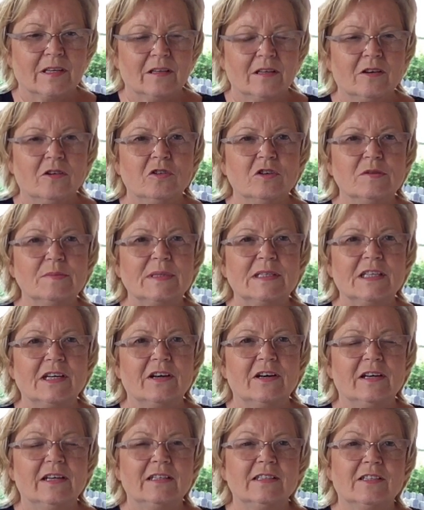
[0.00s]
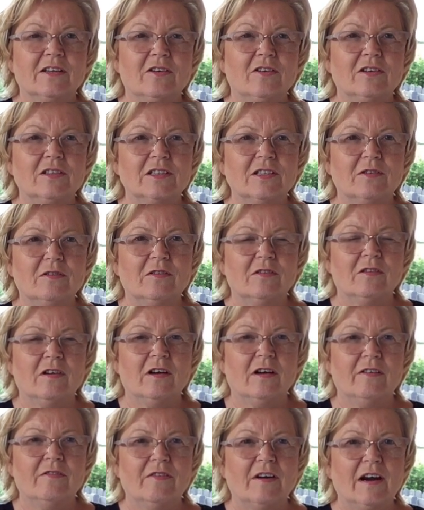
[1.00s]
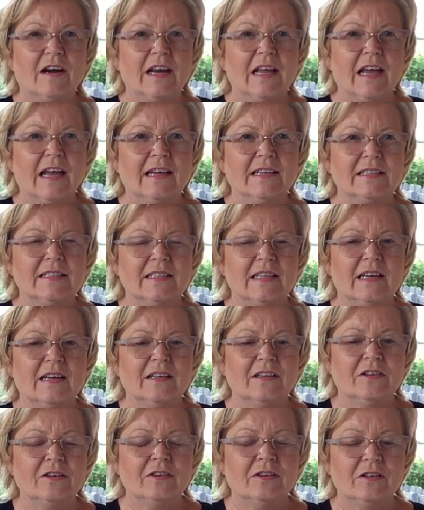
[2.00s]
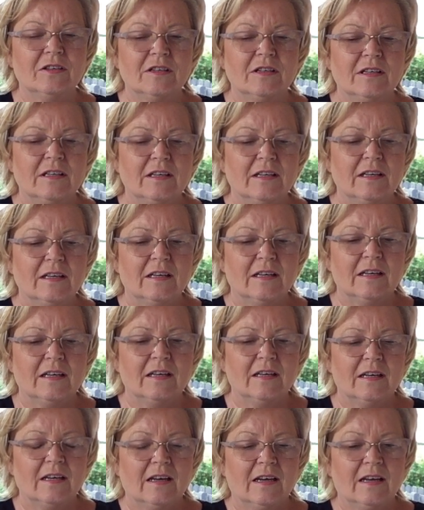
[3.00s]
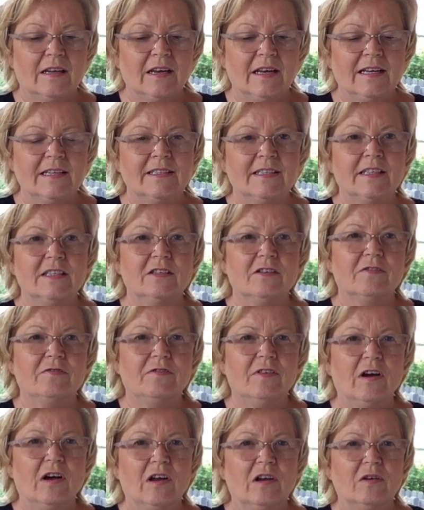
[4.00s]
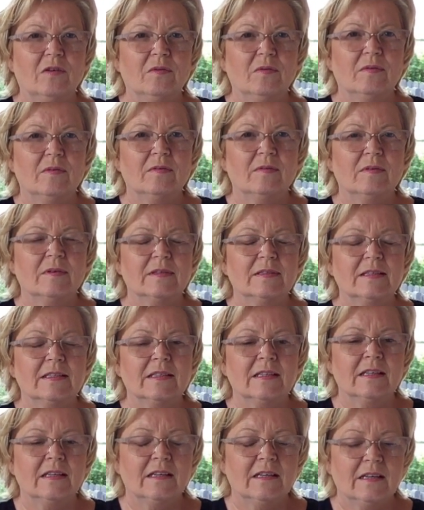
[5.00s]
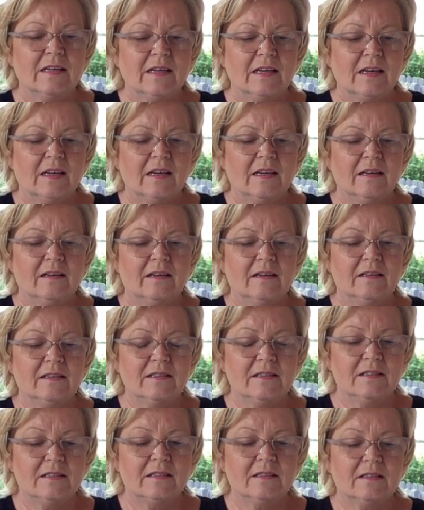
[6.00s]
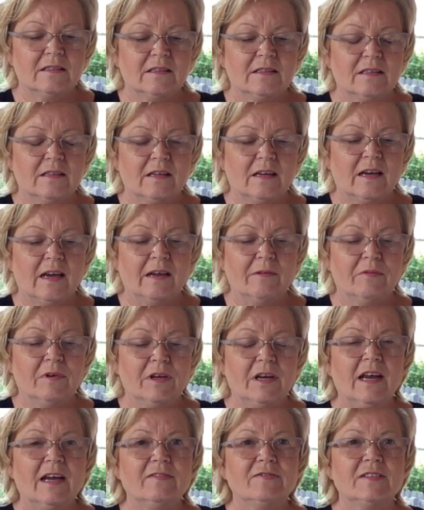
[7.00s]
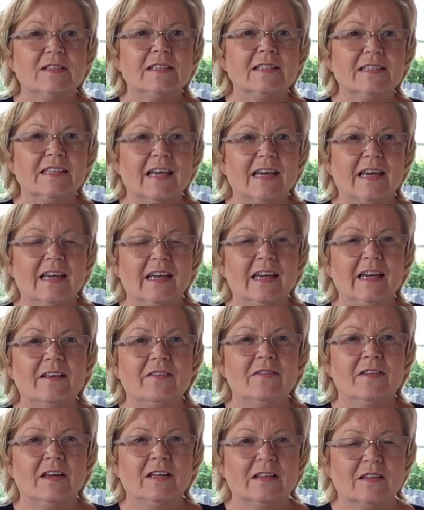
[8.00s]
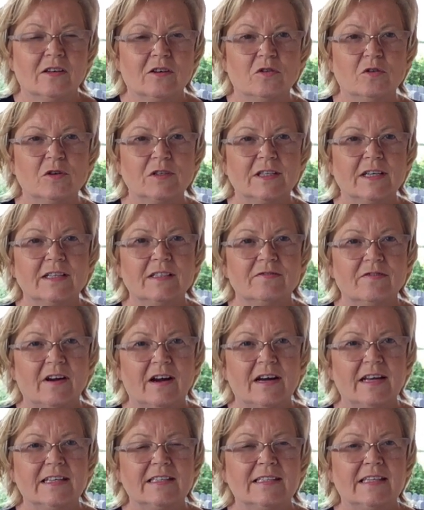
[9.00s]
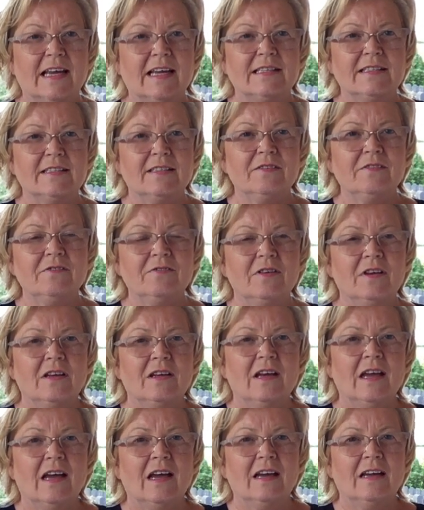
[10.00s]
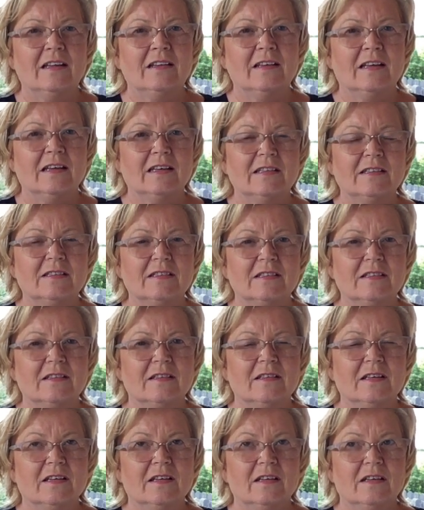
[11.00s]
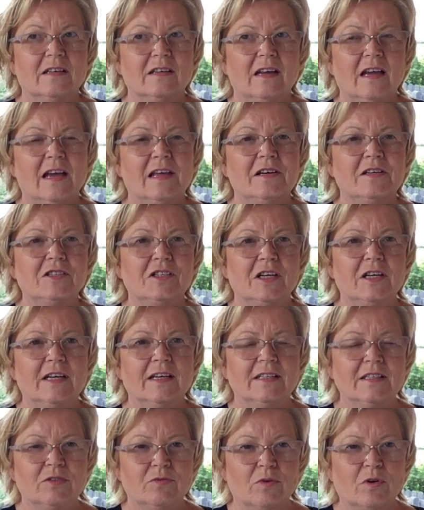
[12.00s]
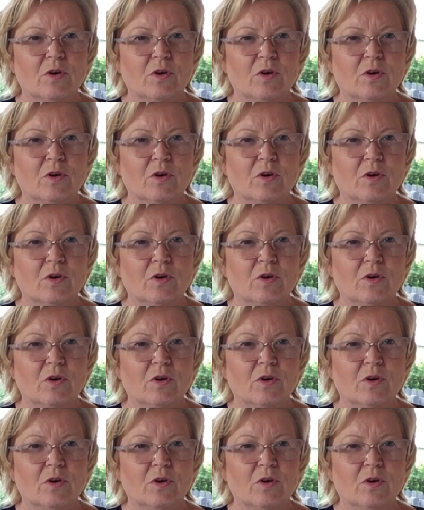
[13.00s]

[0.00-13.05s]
The course materials are also a very high standard and easy to follow, and I would have to say that the course is very intensive and that energy is